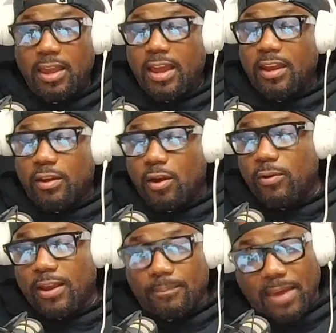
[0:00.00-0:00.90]
and know
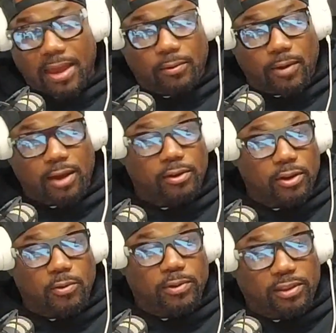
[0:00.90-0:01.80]
their background and
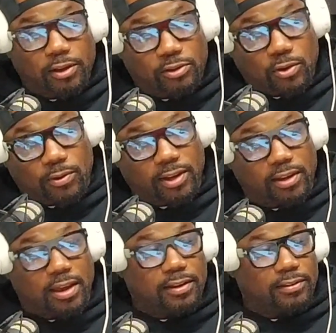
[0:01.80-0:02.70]
know what they're doing and
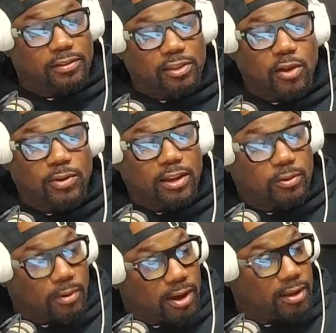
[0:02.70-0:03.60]
know their
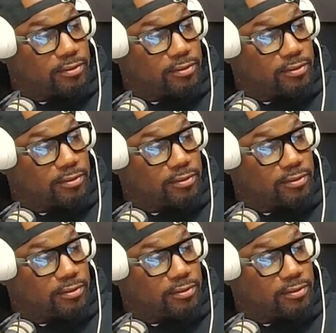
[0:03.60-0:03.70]
grades